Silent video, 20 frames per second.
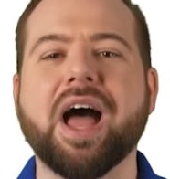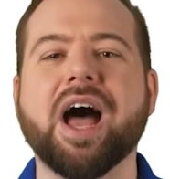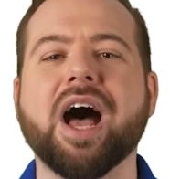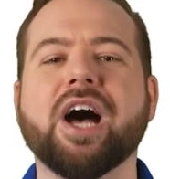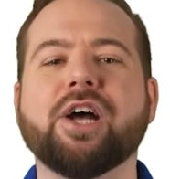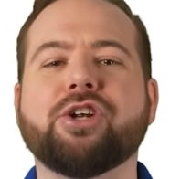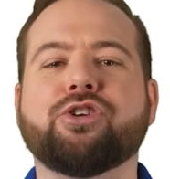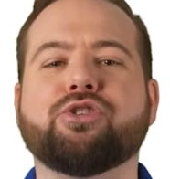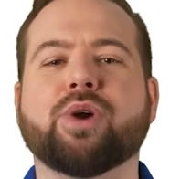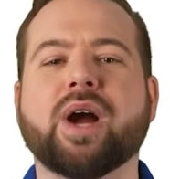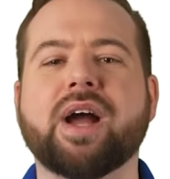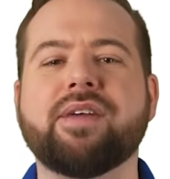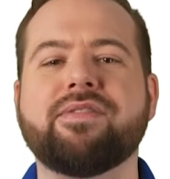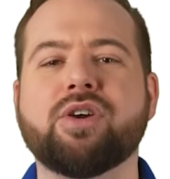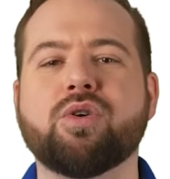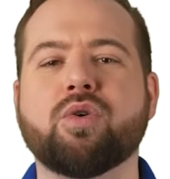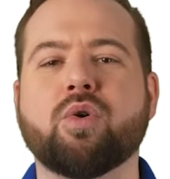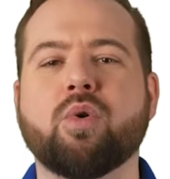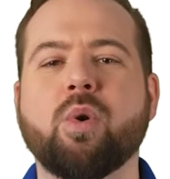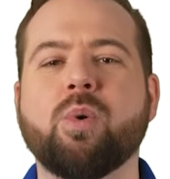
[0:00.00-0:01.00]
A
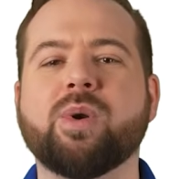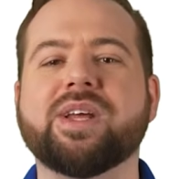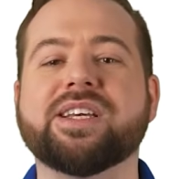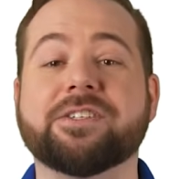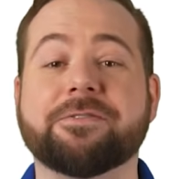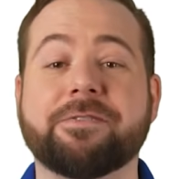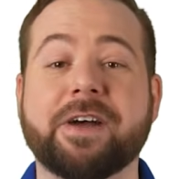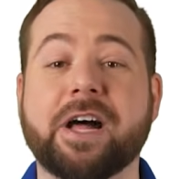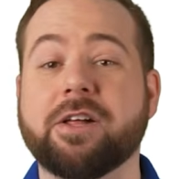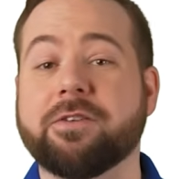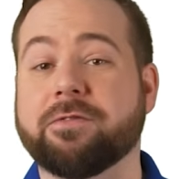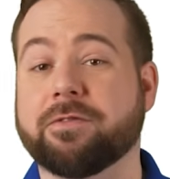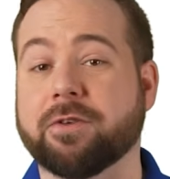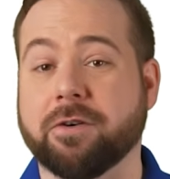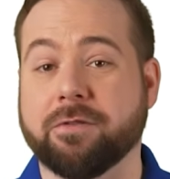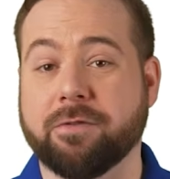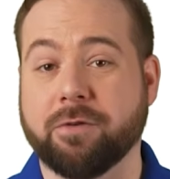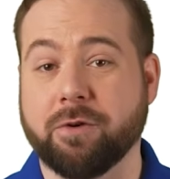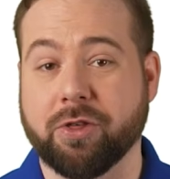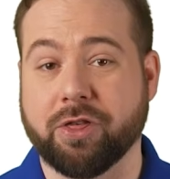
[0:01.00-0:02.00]
Driveo quote is valid for
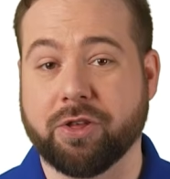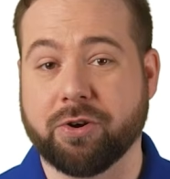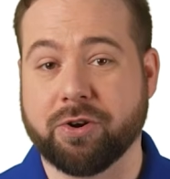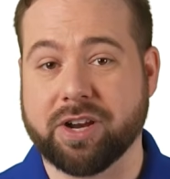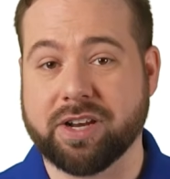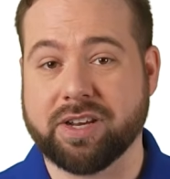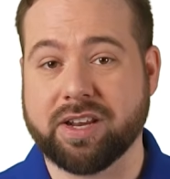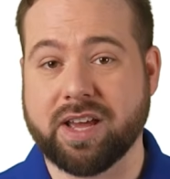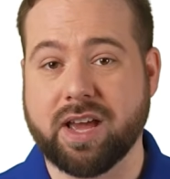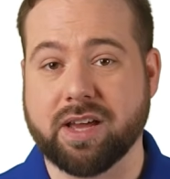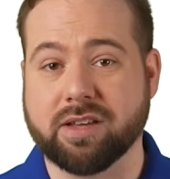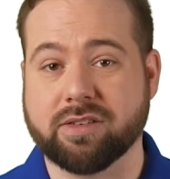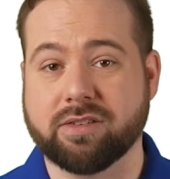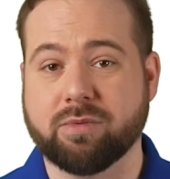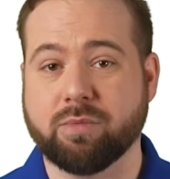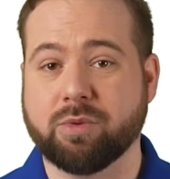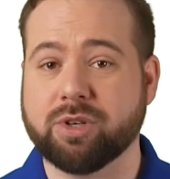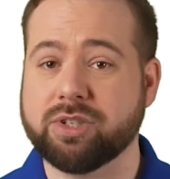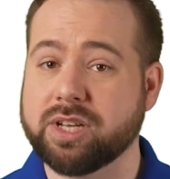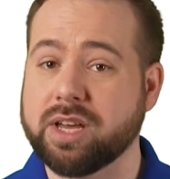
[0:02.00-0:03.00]
a full 30
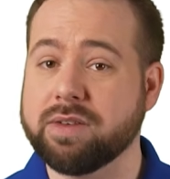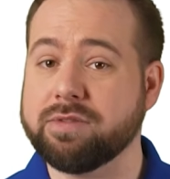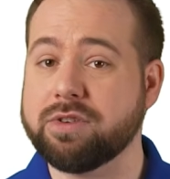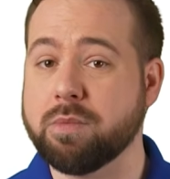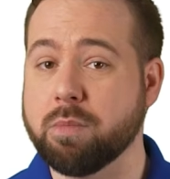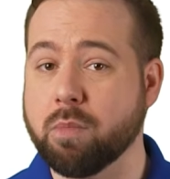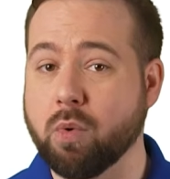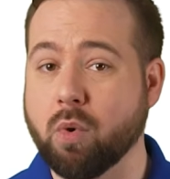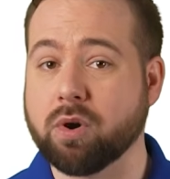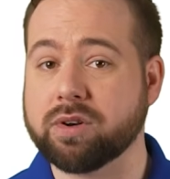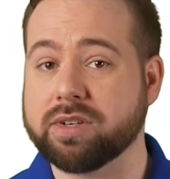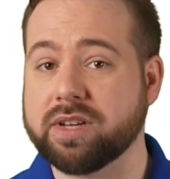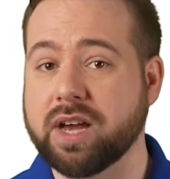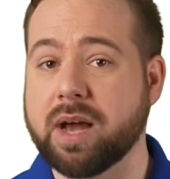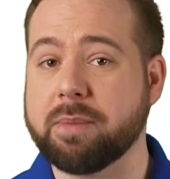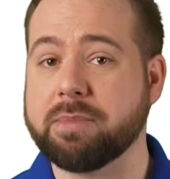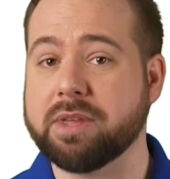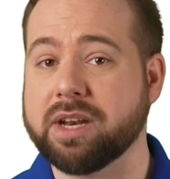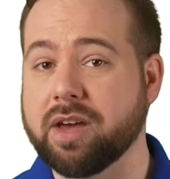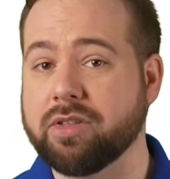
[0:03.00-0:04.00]
days, which gives you more
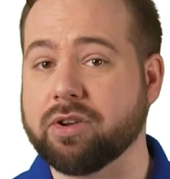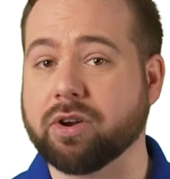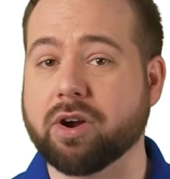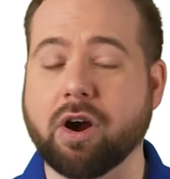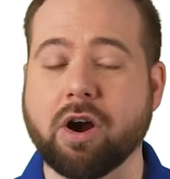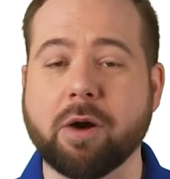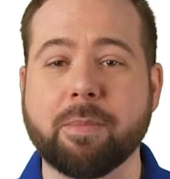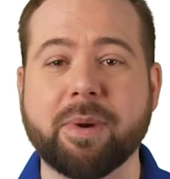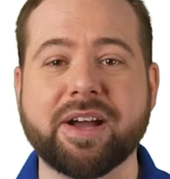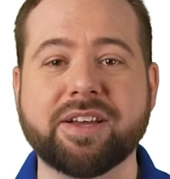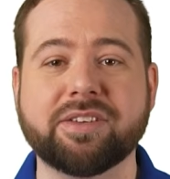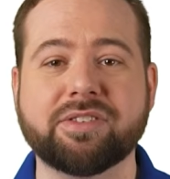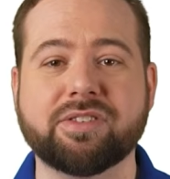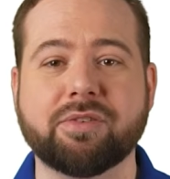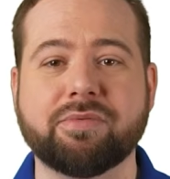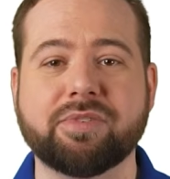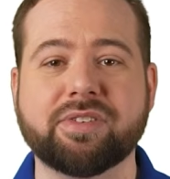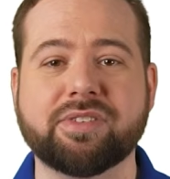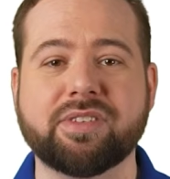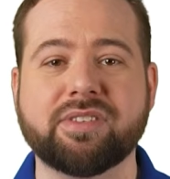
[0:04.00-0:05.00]
time than other car buying
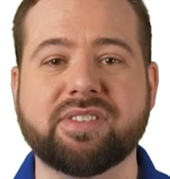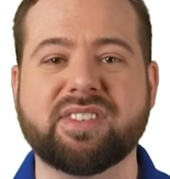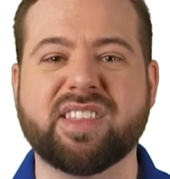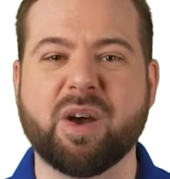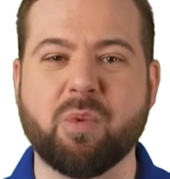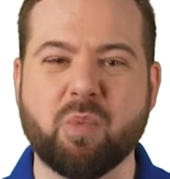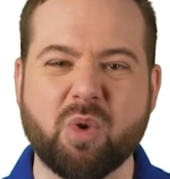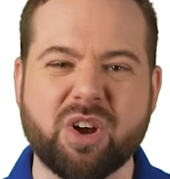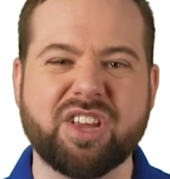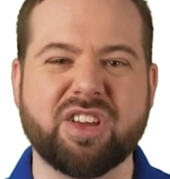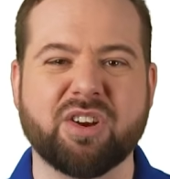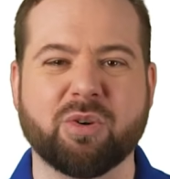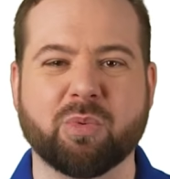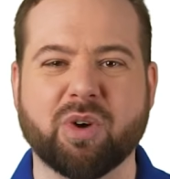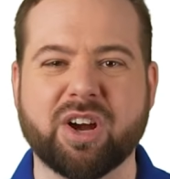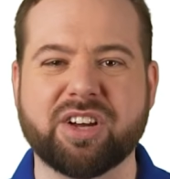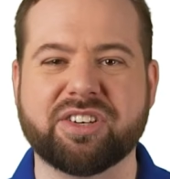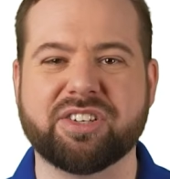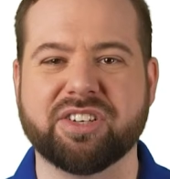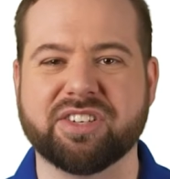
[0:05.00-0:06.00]
services that want you to
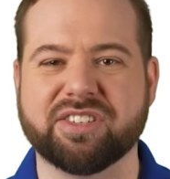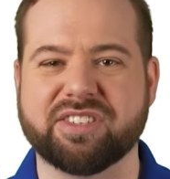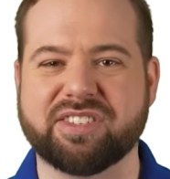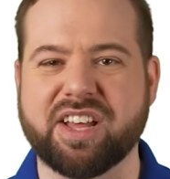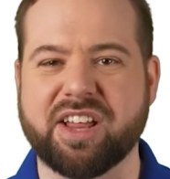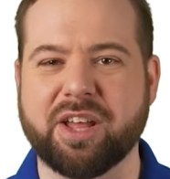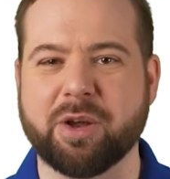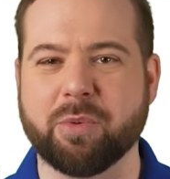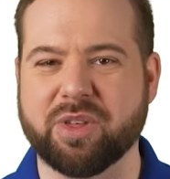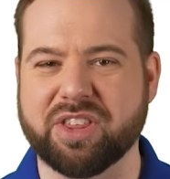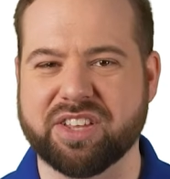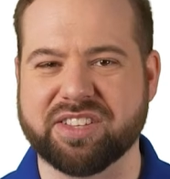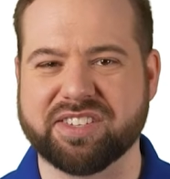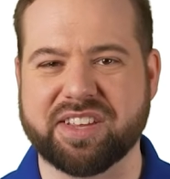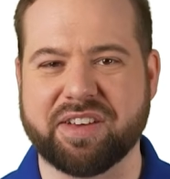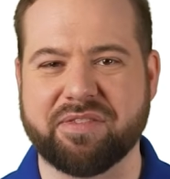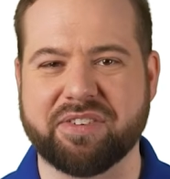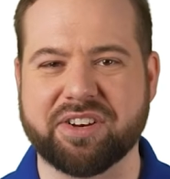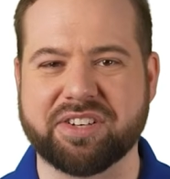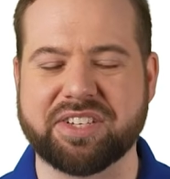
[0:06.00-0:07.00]
rush into selling within
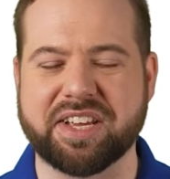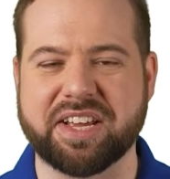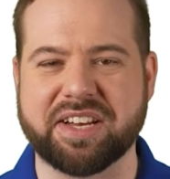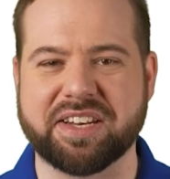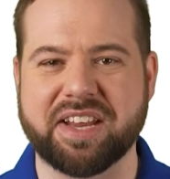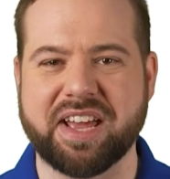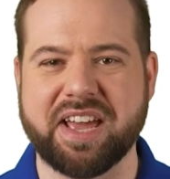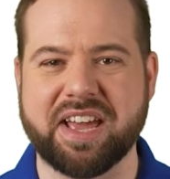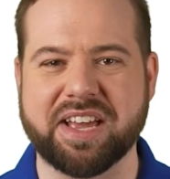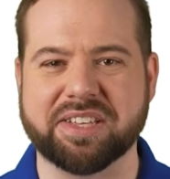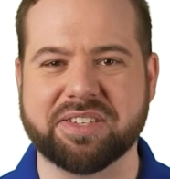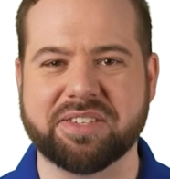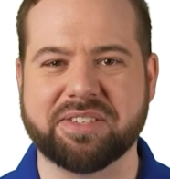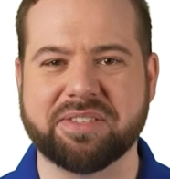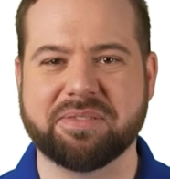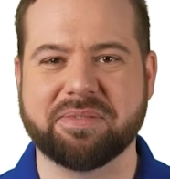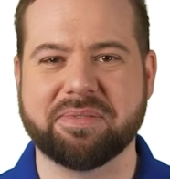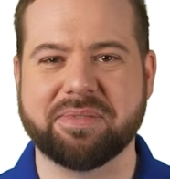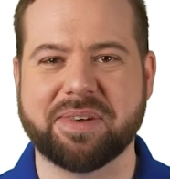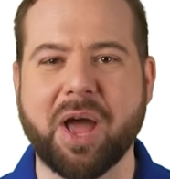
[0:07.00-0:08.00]
7 to 10 days.
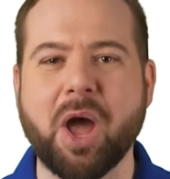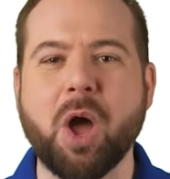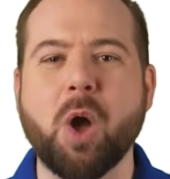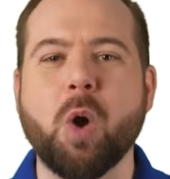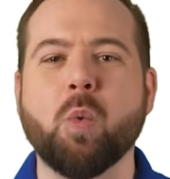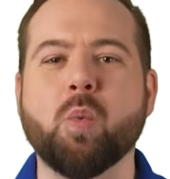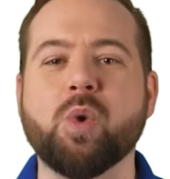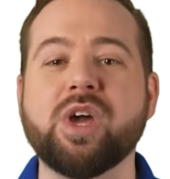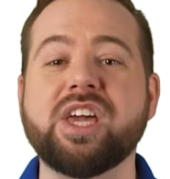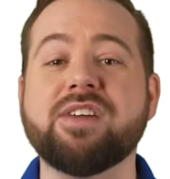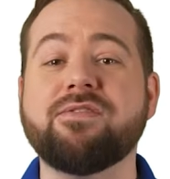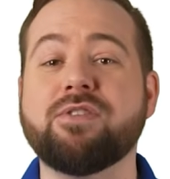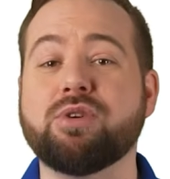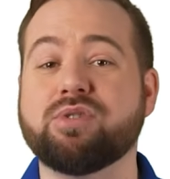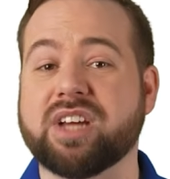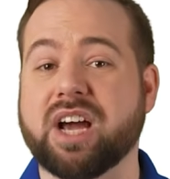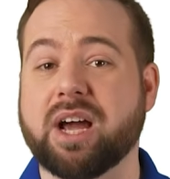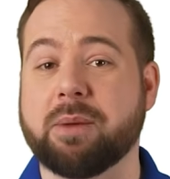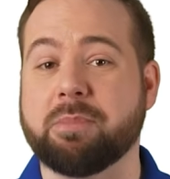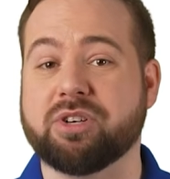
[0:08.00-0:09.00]
We give you
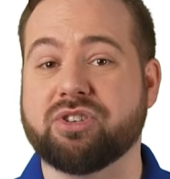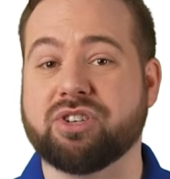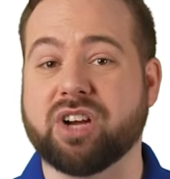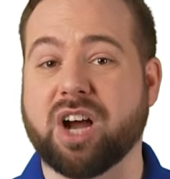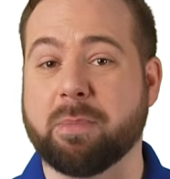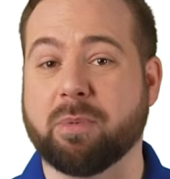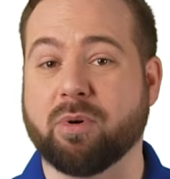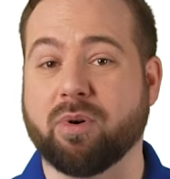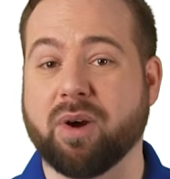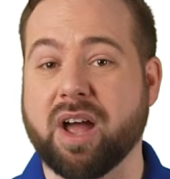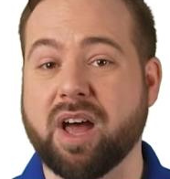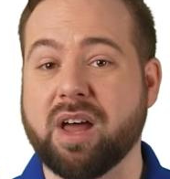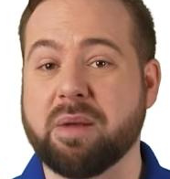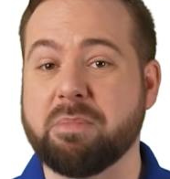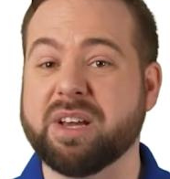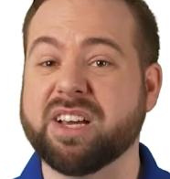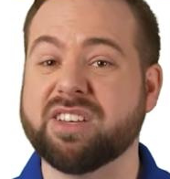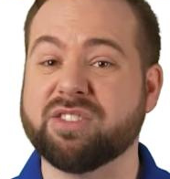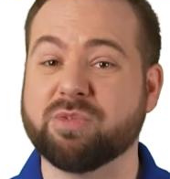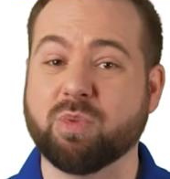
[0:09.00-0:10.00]
time to shop around
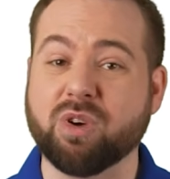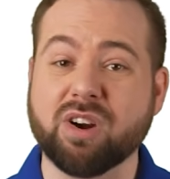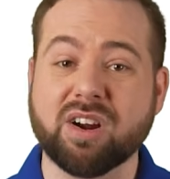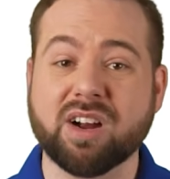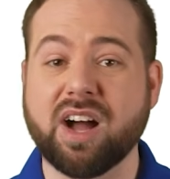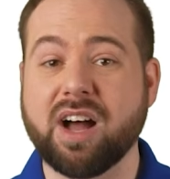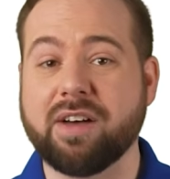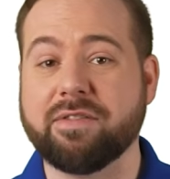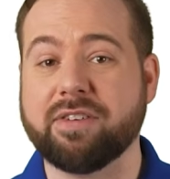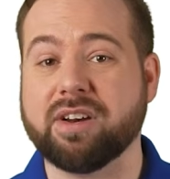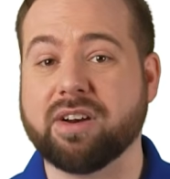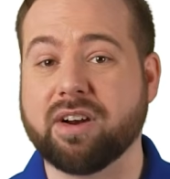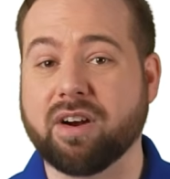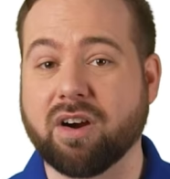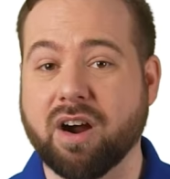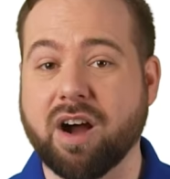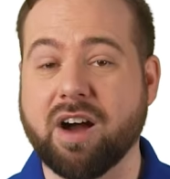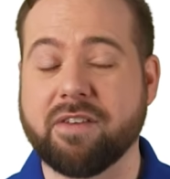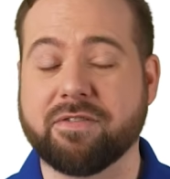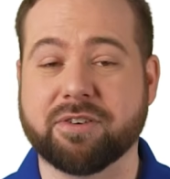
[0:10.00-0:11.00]
because we're confident
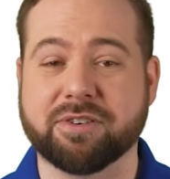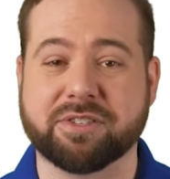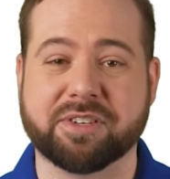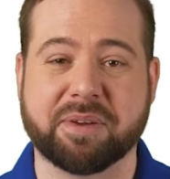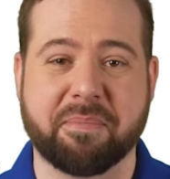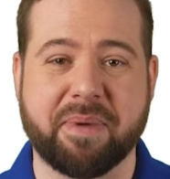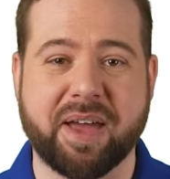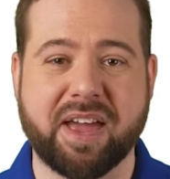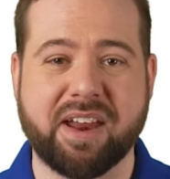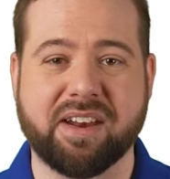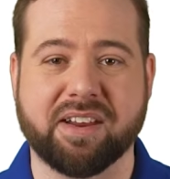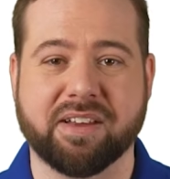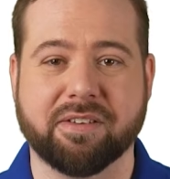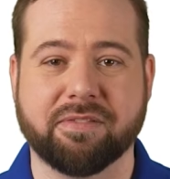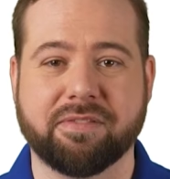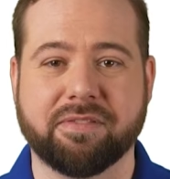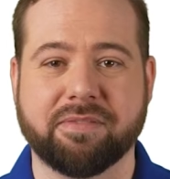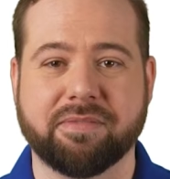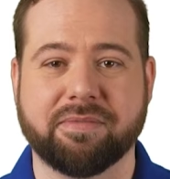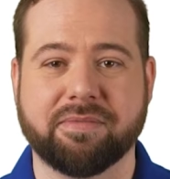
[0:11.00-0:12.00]
our offer is competitive.